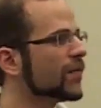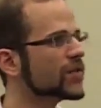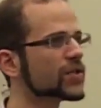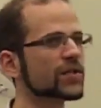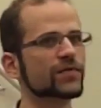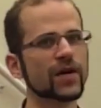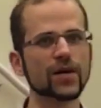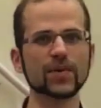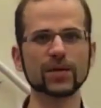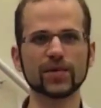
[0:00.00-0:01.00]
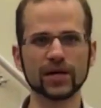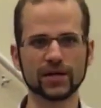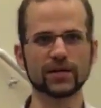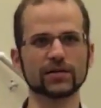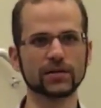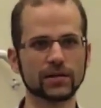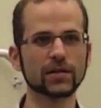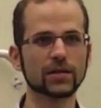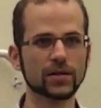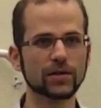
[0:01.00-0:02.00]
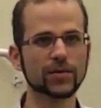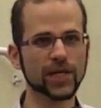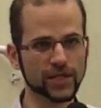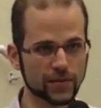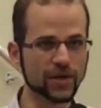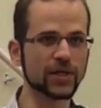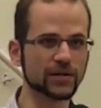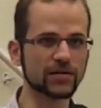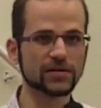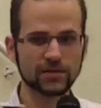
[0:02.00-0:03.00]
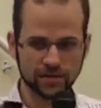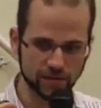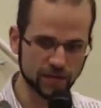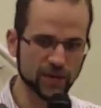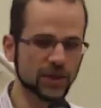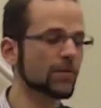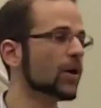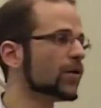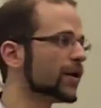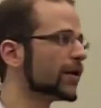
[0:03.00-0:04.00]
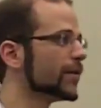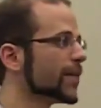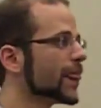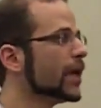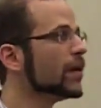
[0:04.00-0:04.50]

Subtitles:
Obviously a very big bucket. You had to put them all there.